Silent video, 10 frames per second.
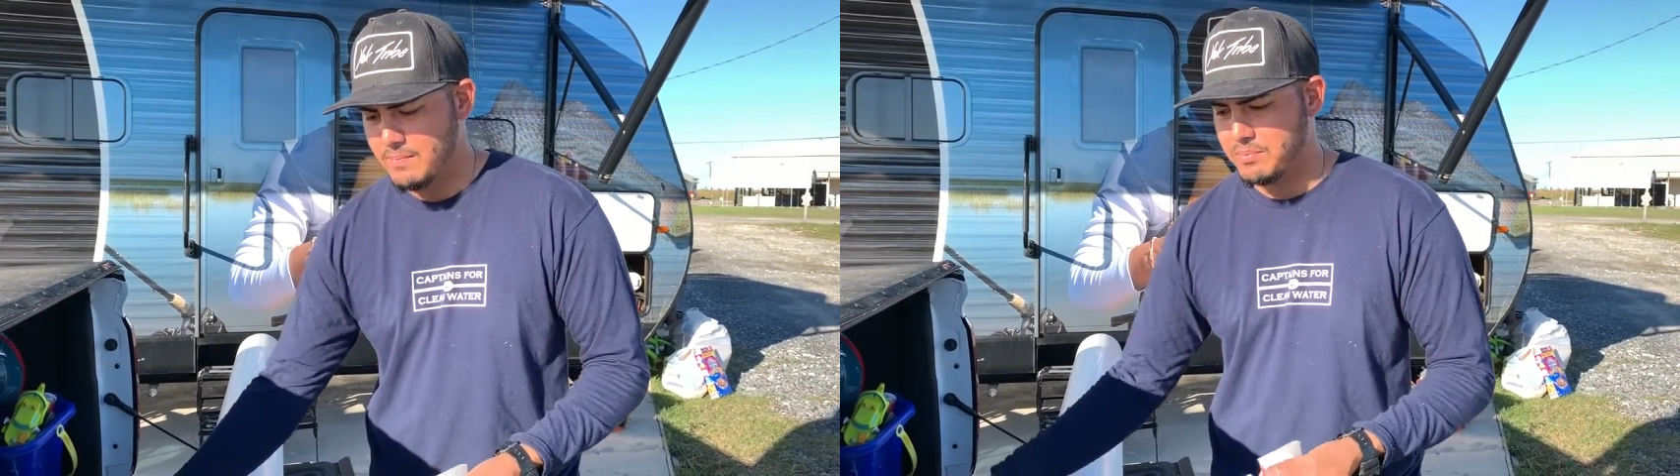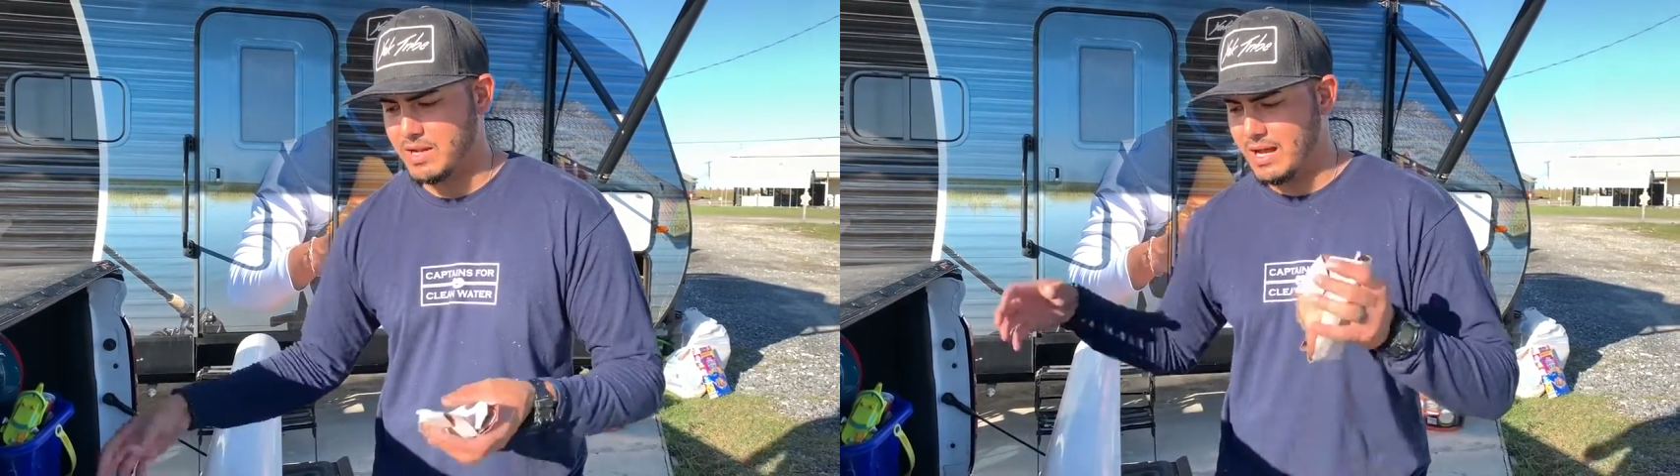
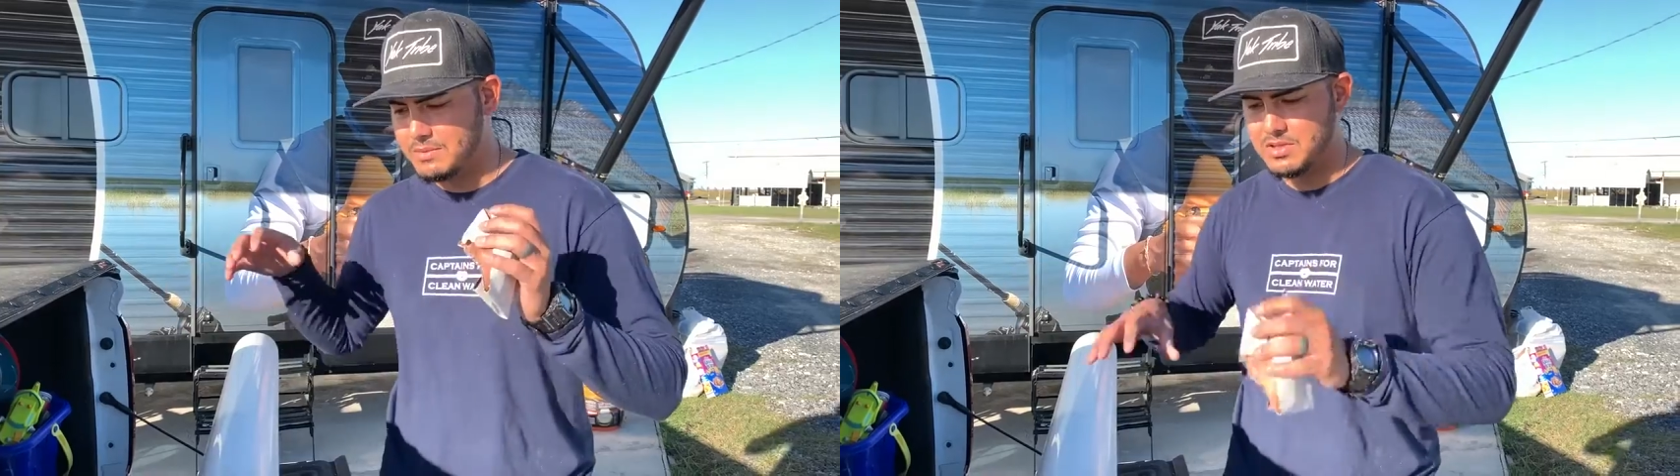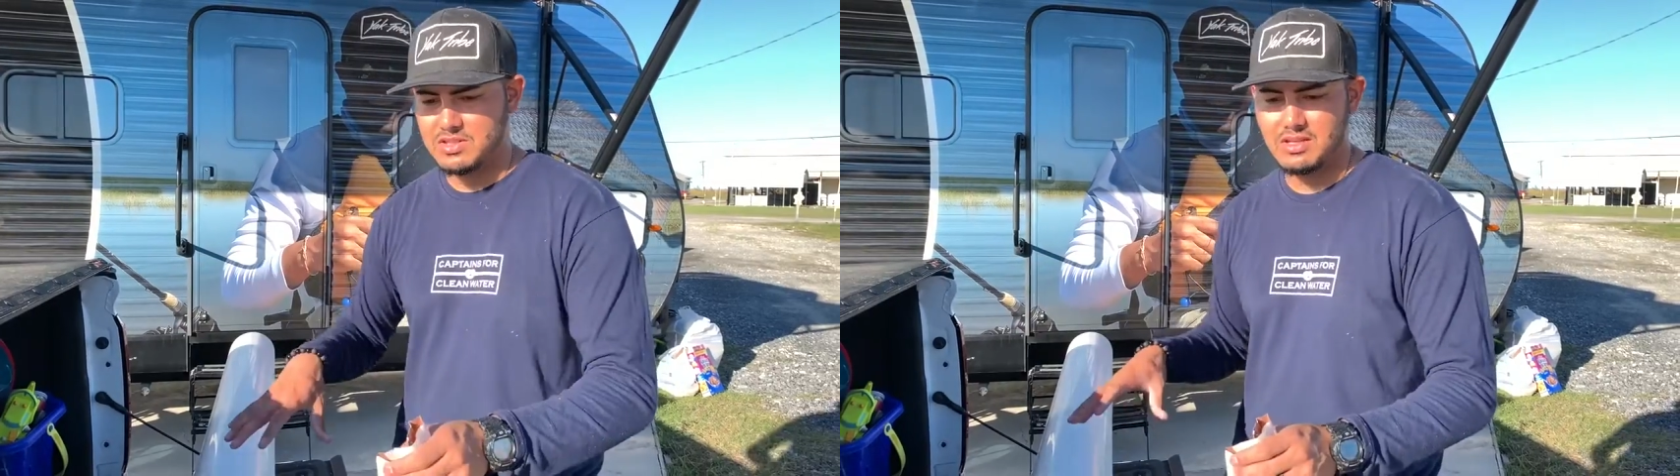But
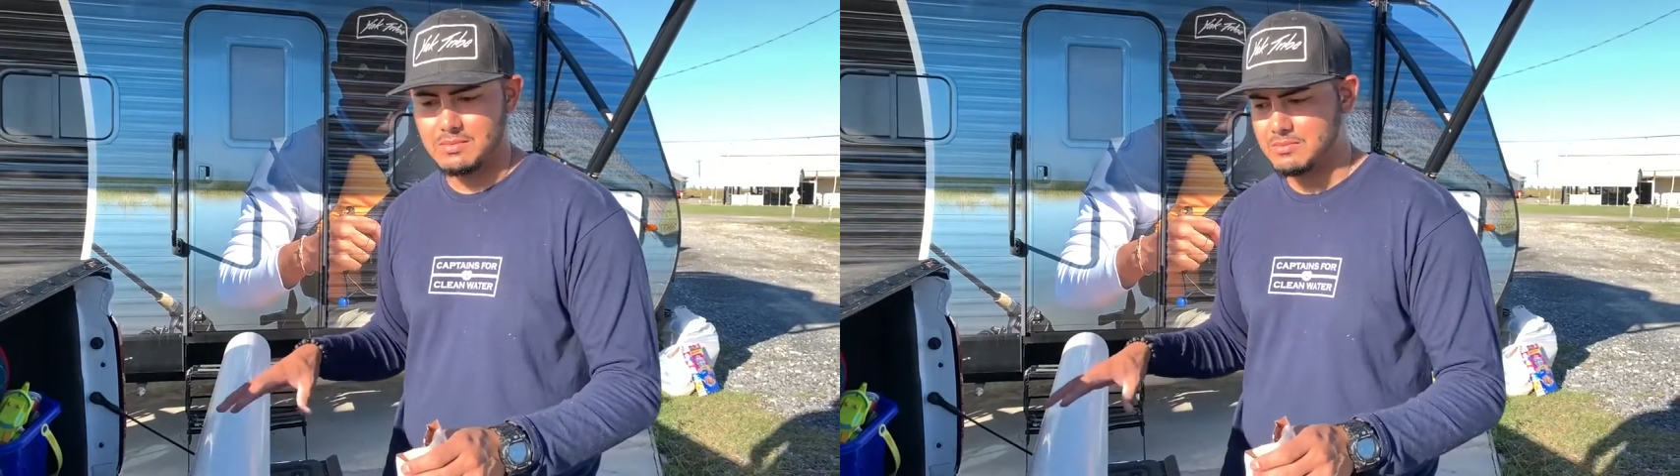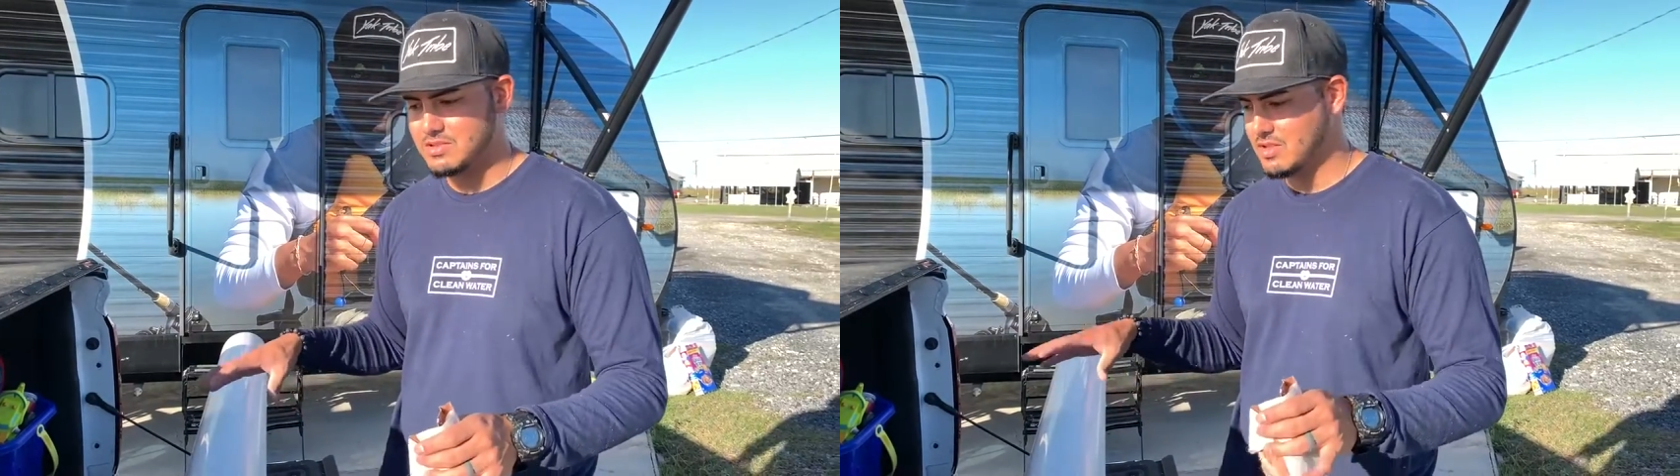I'm using
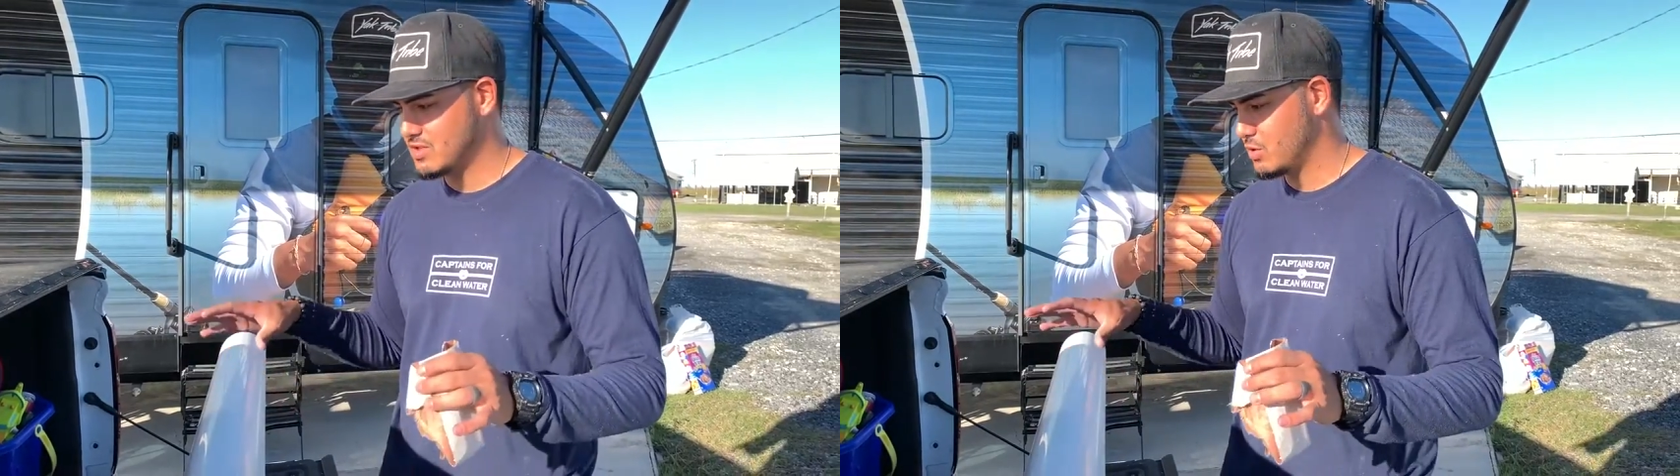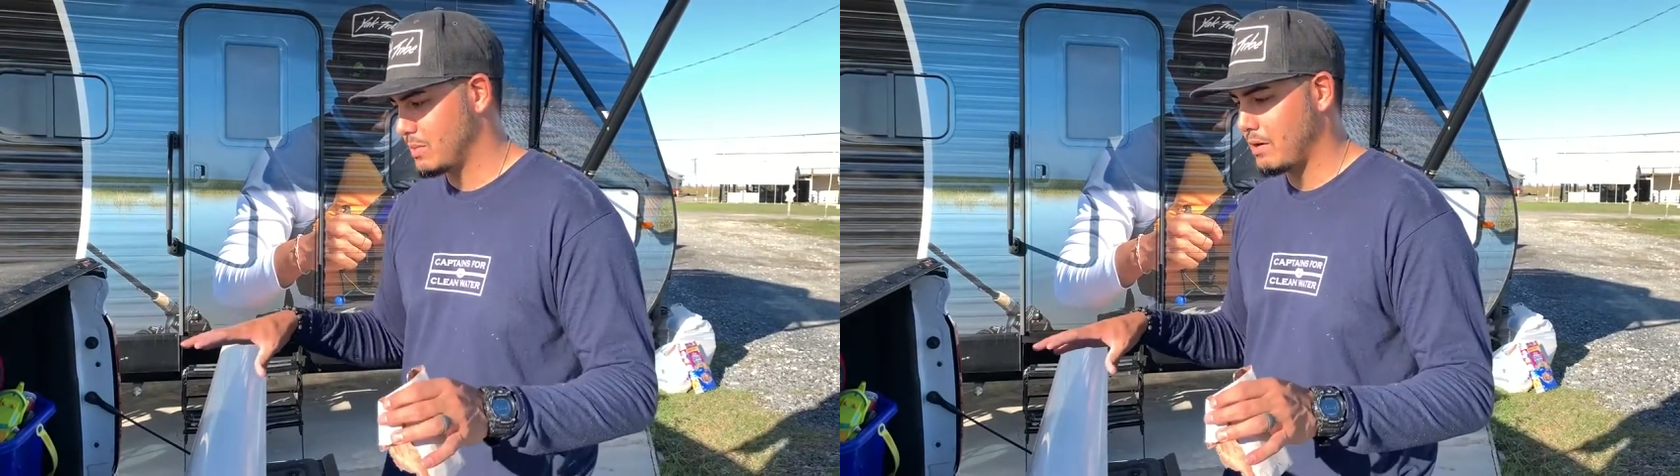them to
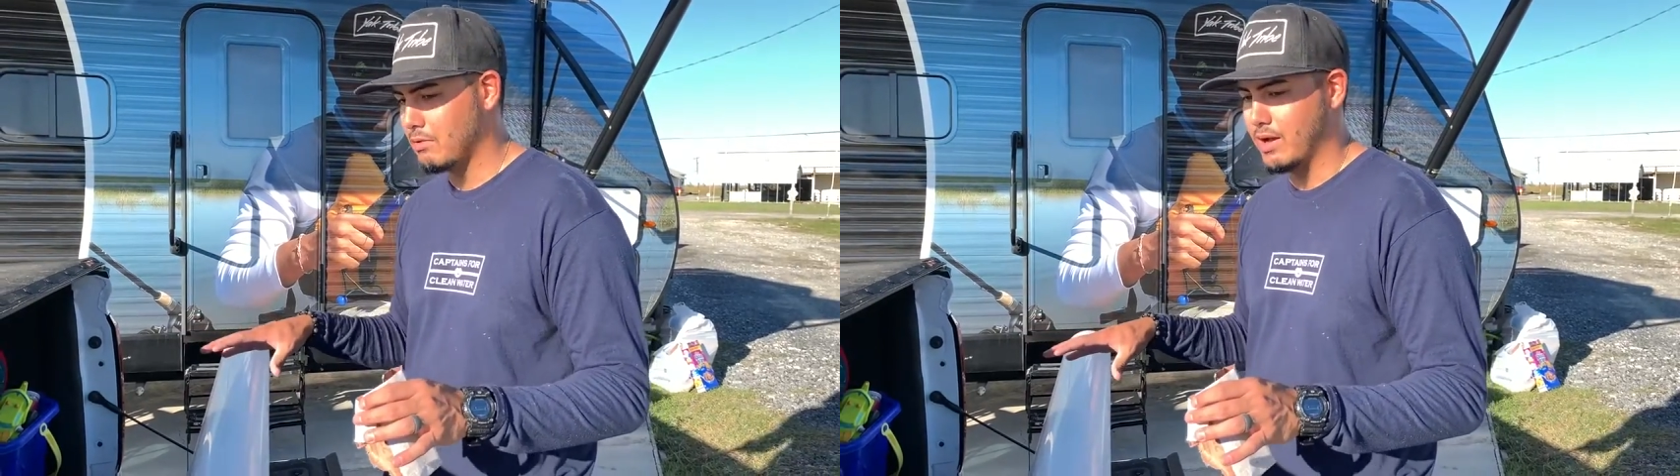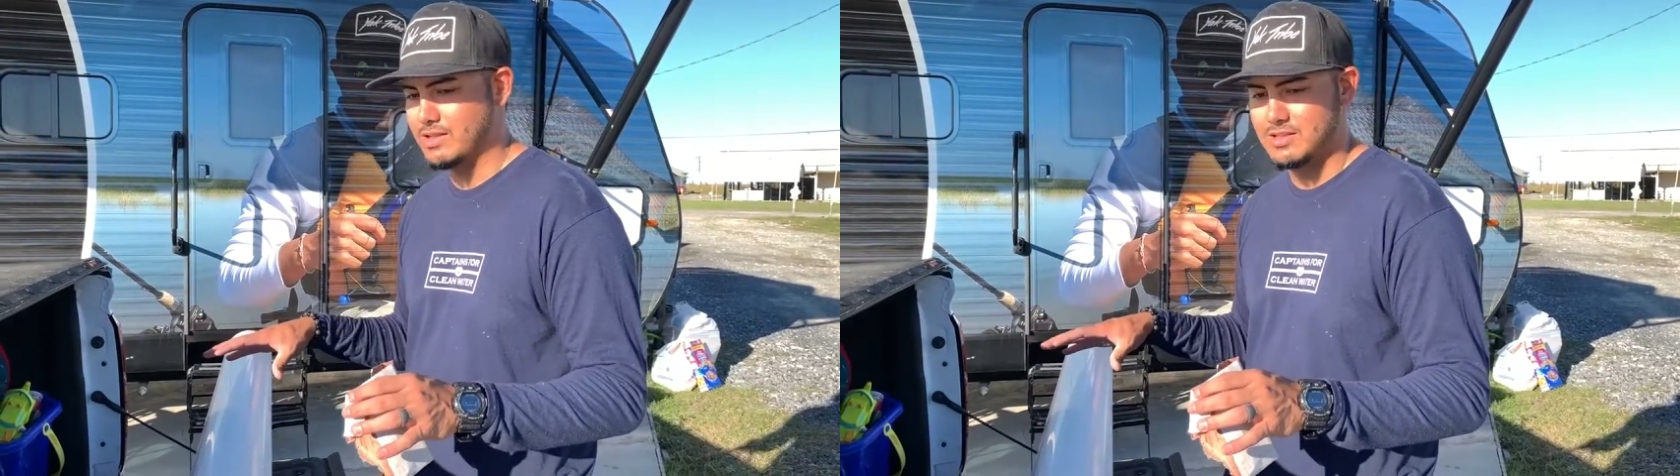store my
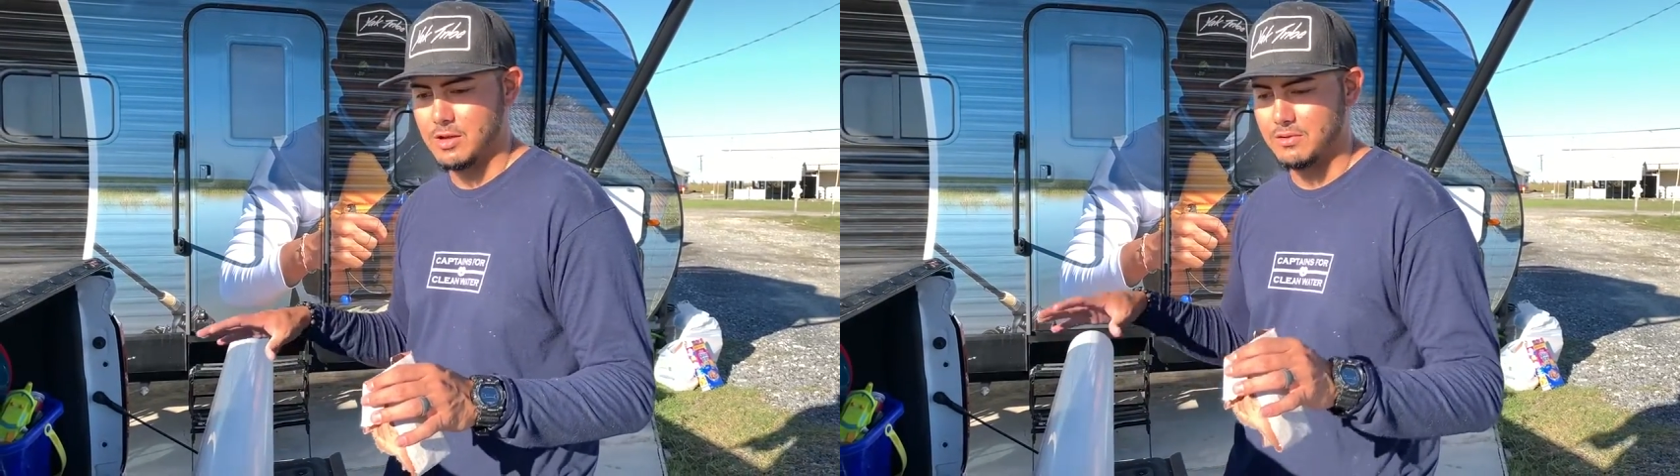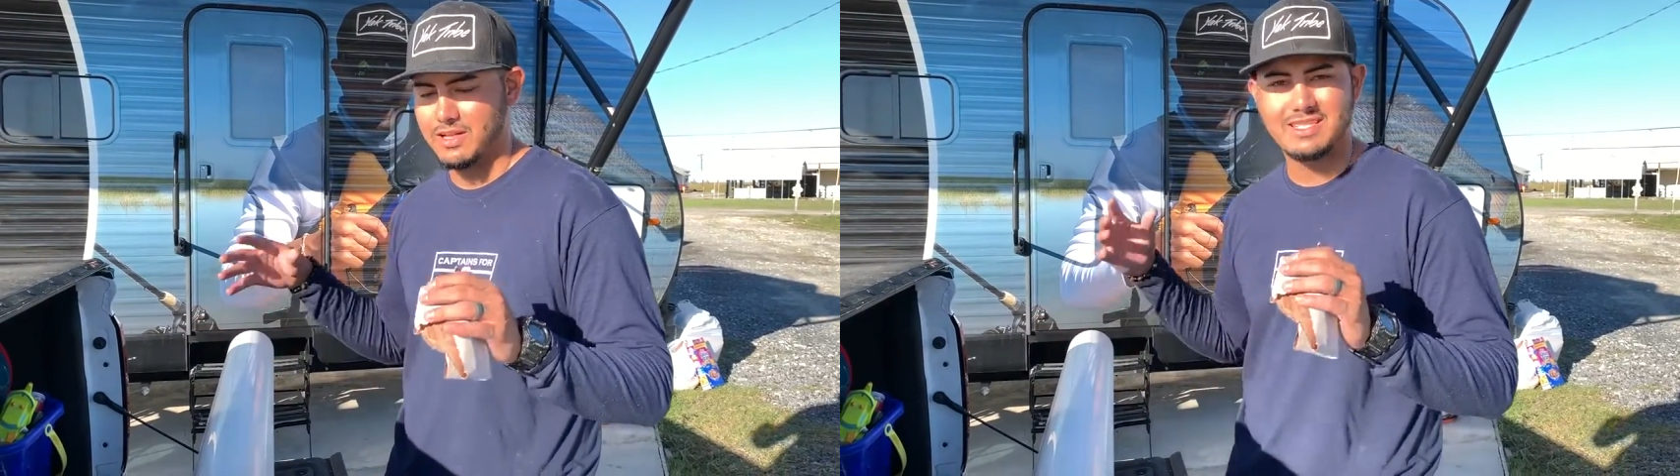rods.
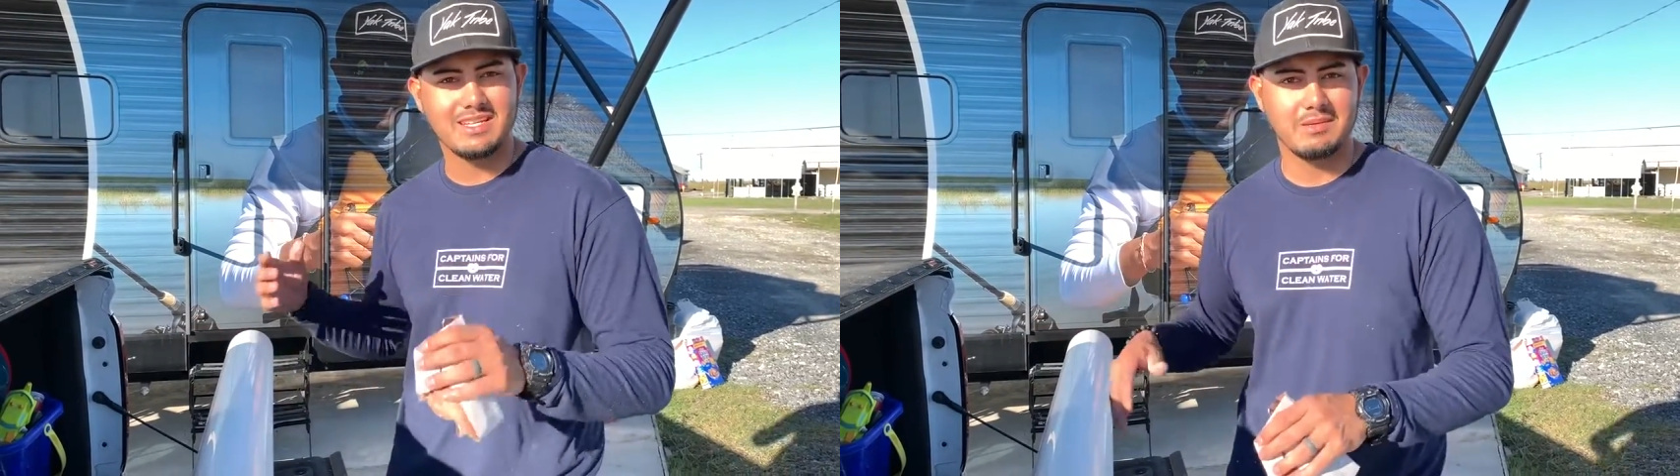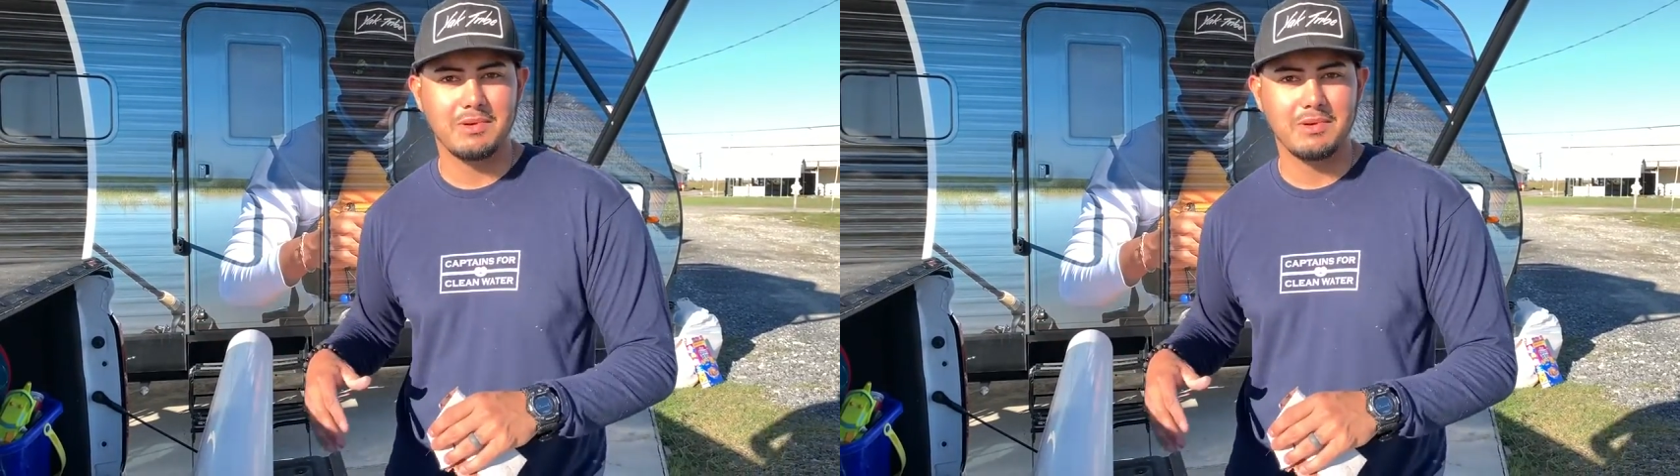So let's get to